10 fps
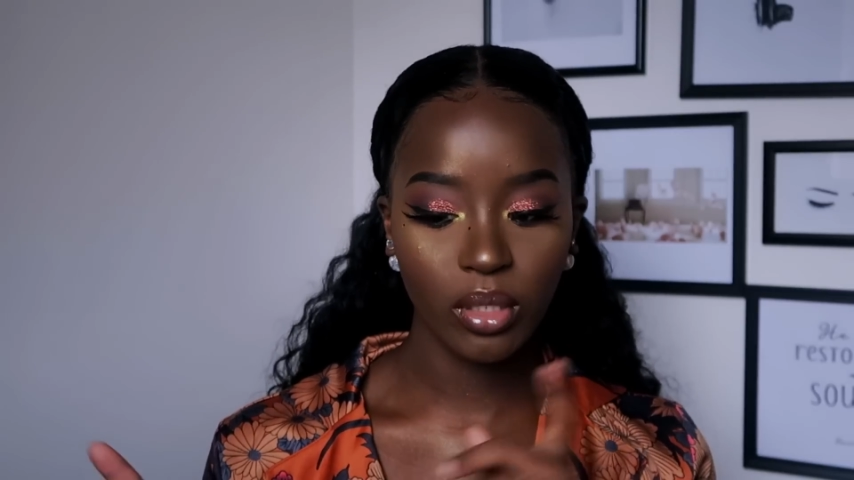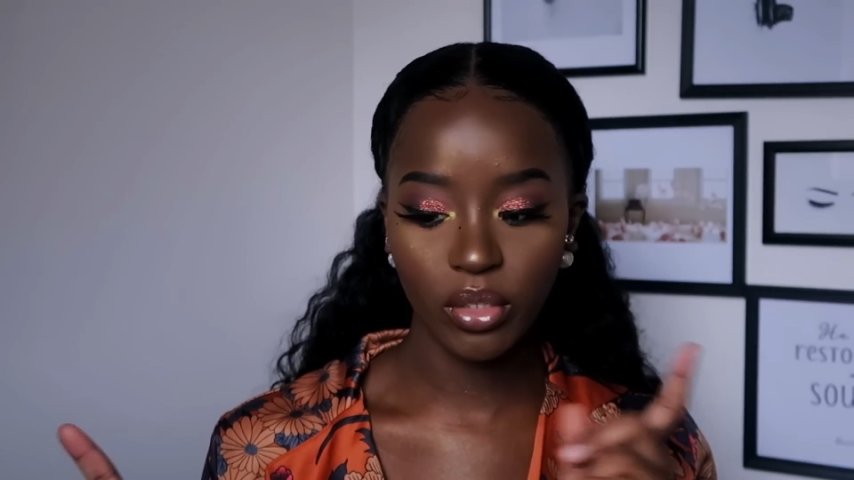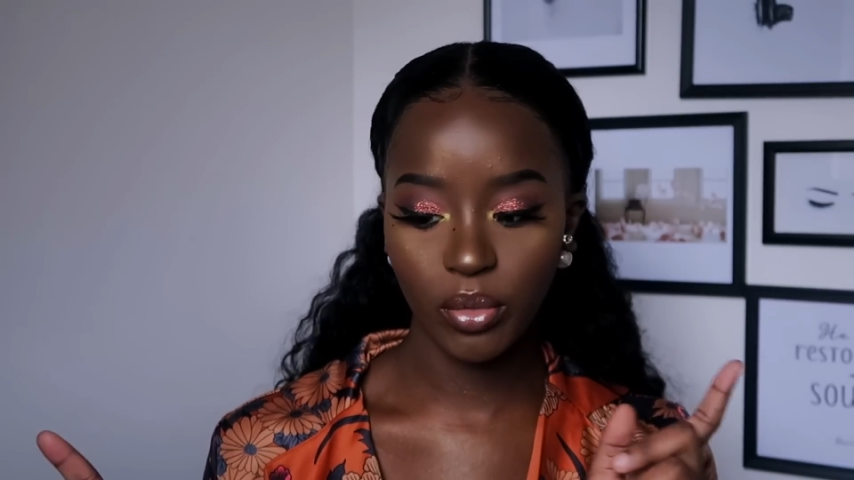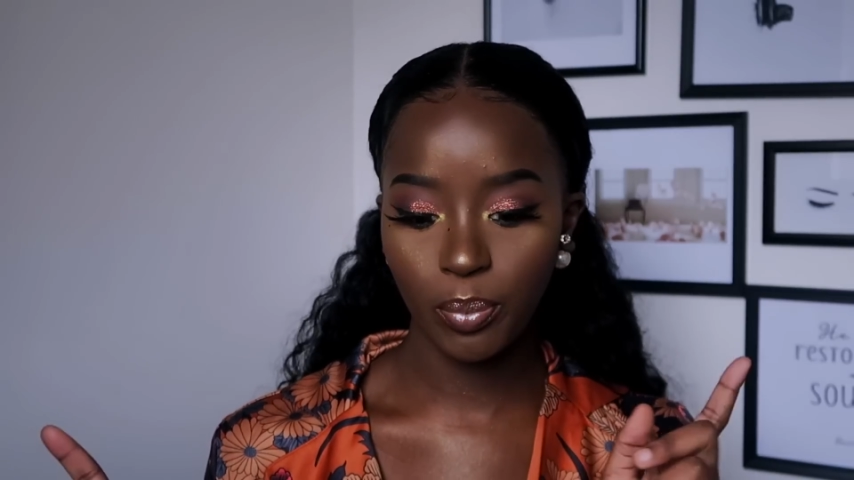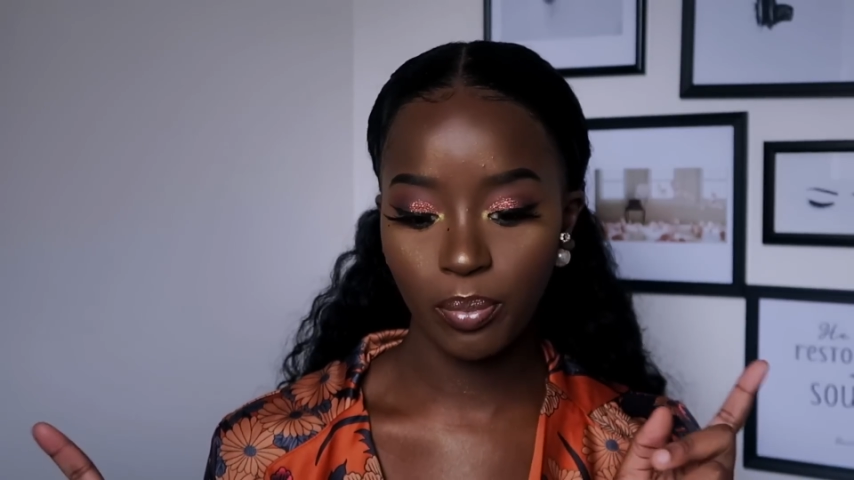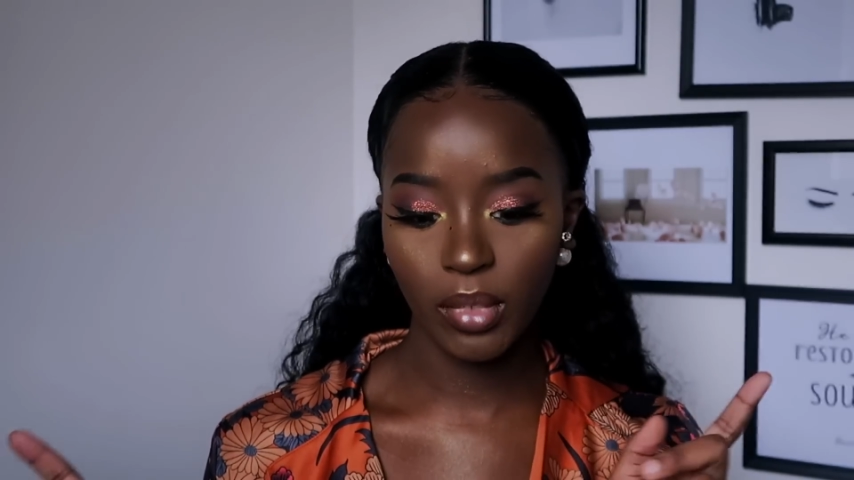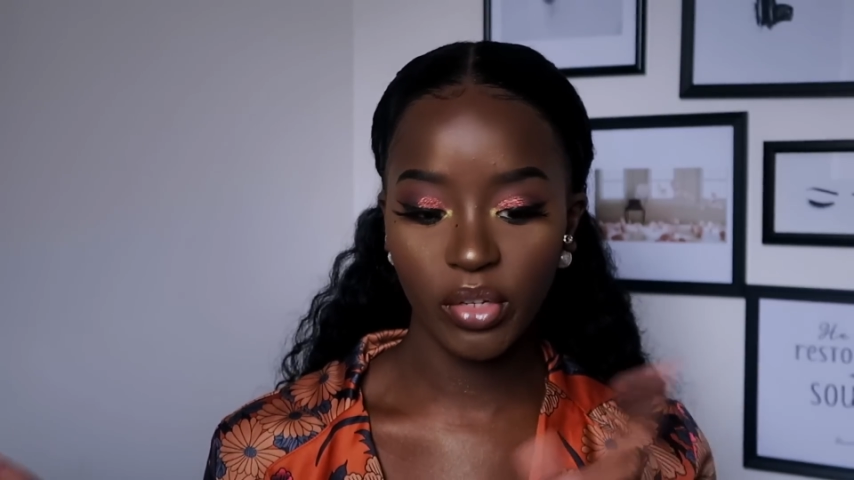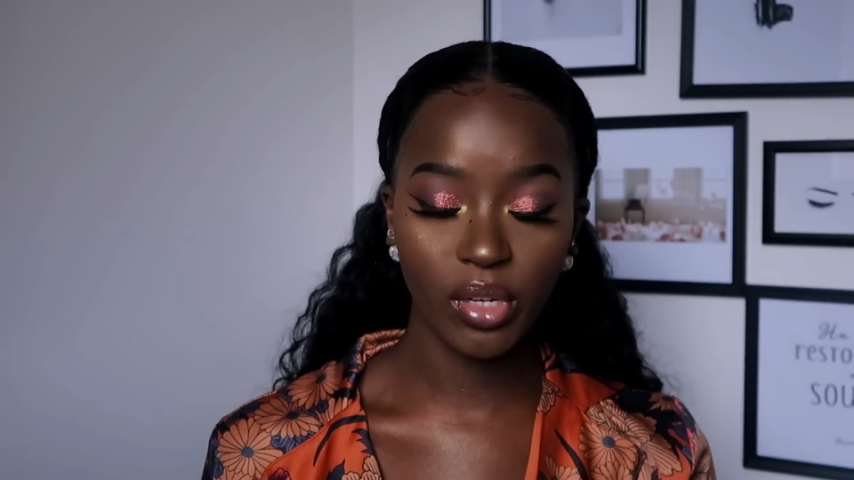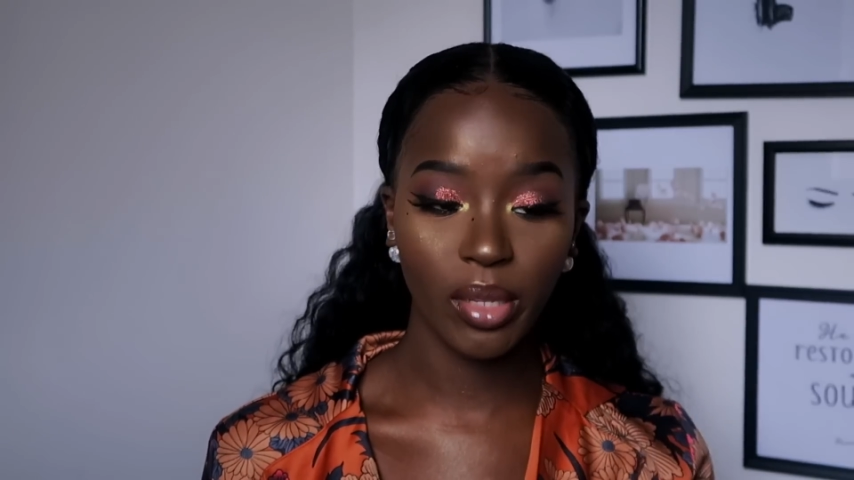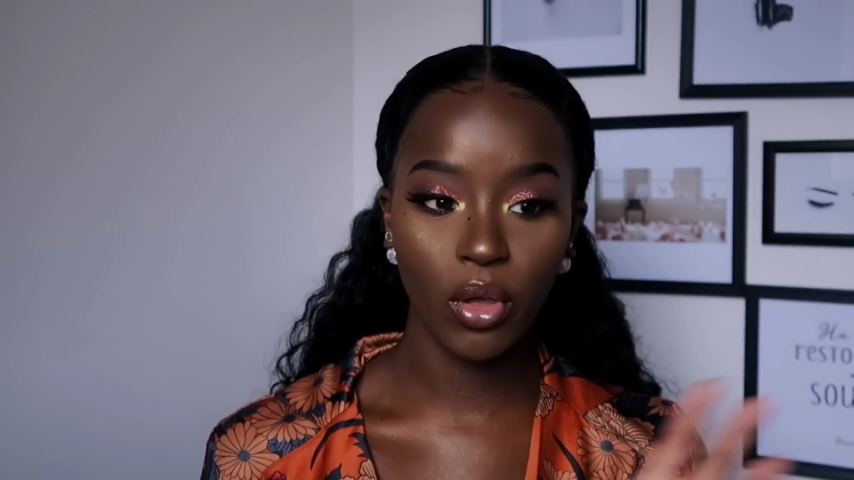so I just
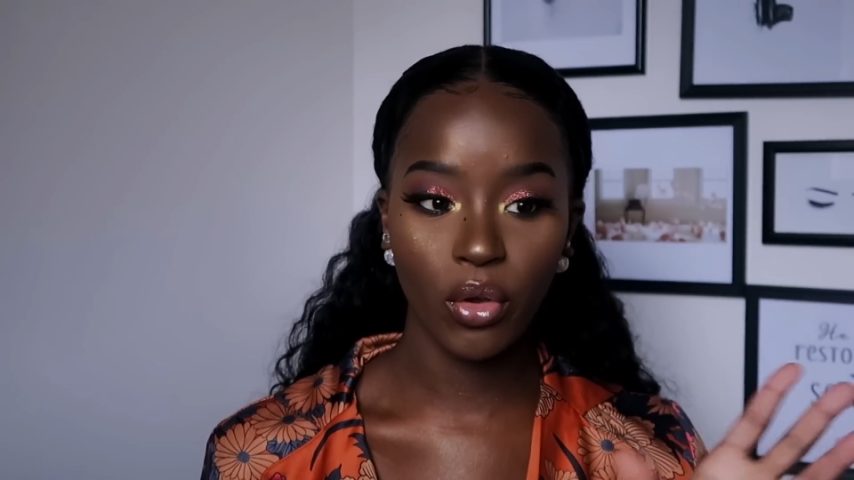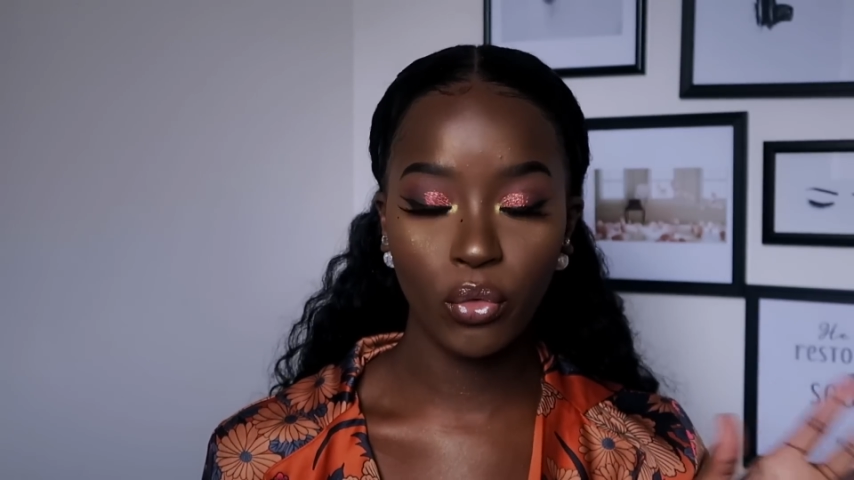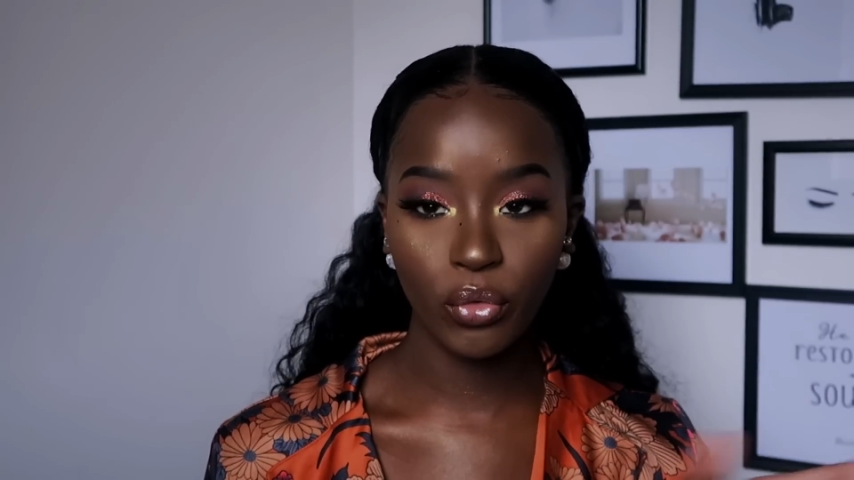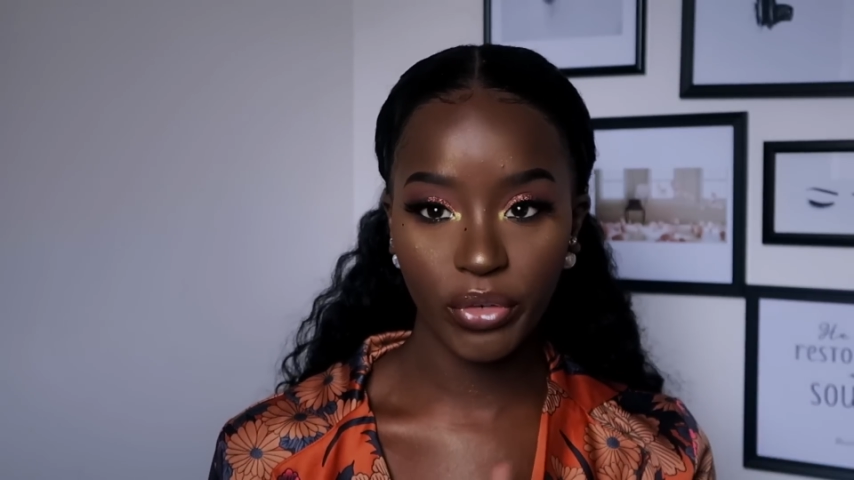literally got all